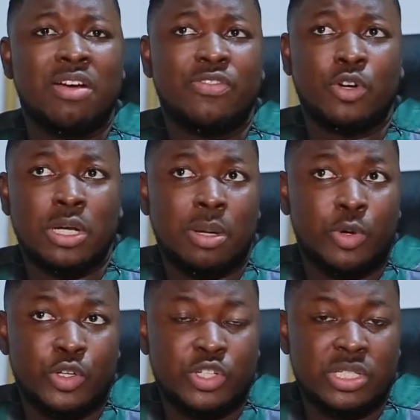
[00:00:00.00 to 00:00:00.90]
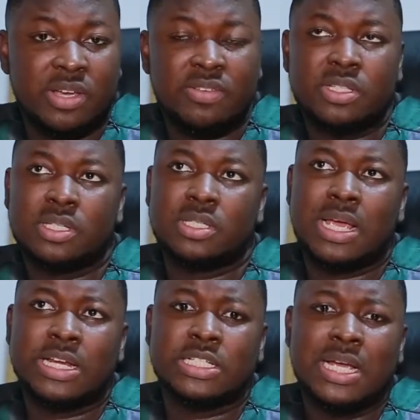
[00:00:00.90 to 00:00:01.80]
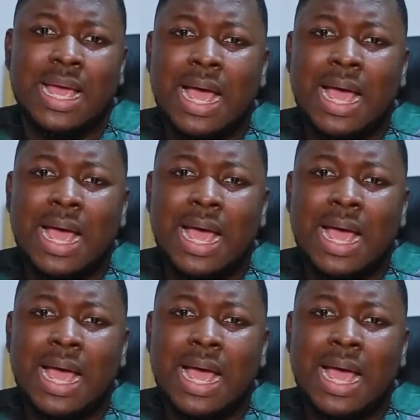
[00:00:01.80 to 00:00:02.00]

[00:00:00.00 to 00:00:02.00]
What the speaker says: afford laboratory services, and